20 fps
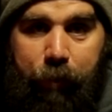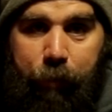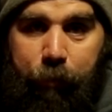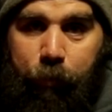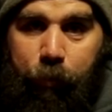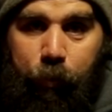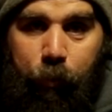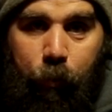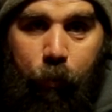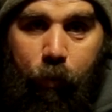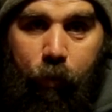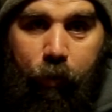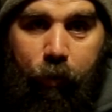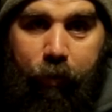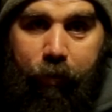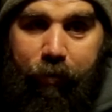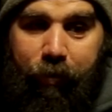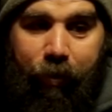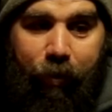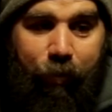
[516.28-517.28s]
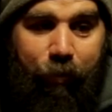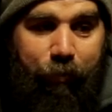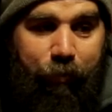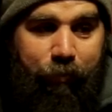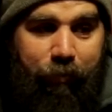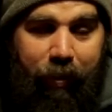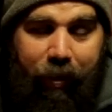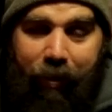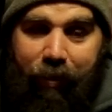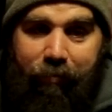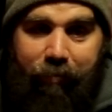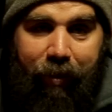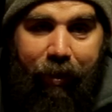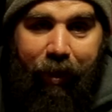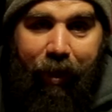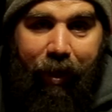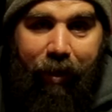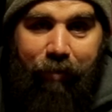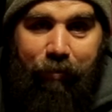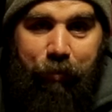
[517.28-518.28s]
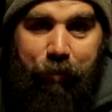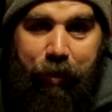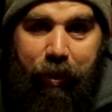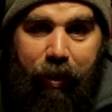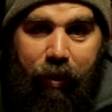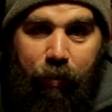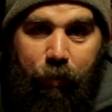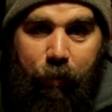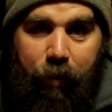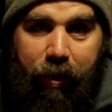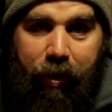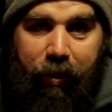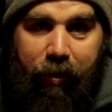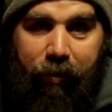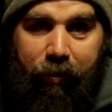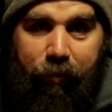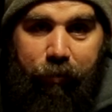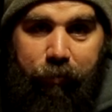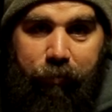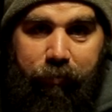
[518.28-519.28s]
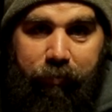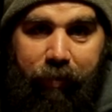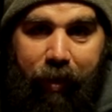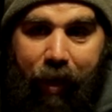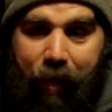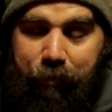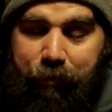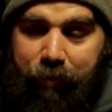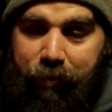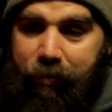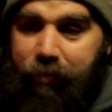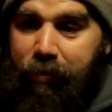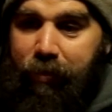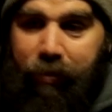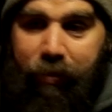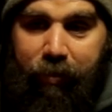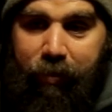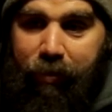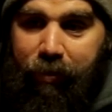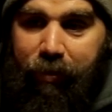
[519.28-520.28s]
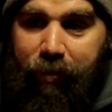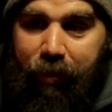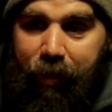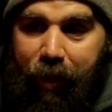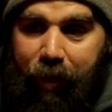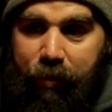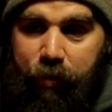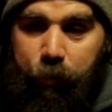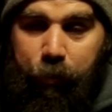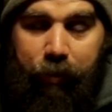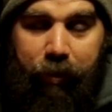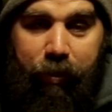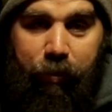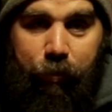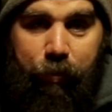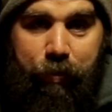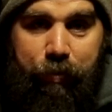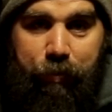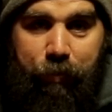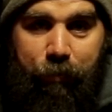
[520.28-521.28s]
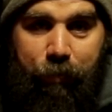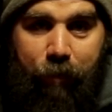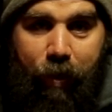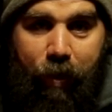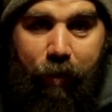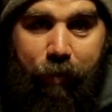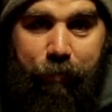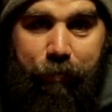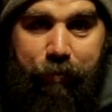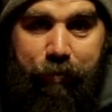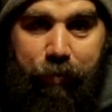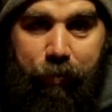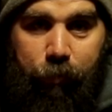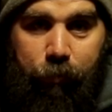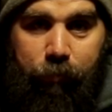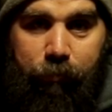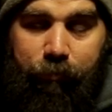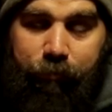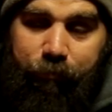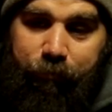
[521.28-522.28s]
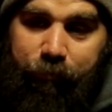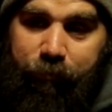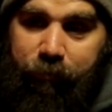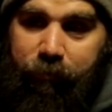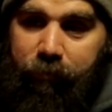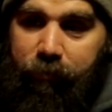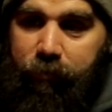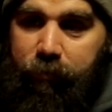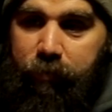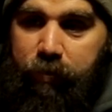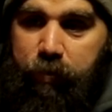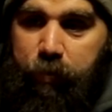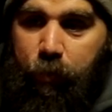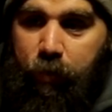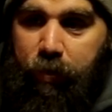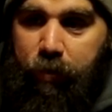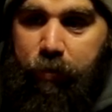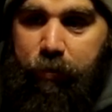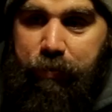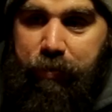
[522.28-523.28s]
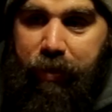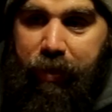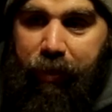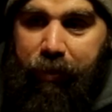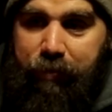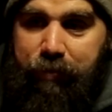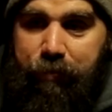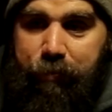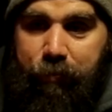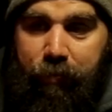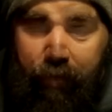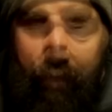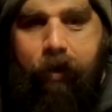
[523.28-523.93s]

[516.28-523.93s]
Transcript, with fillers: people who work, you know, they, they can't really get away, you know. They have to, they got to do what they do to survive. So it's one of those things.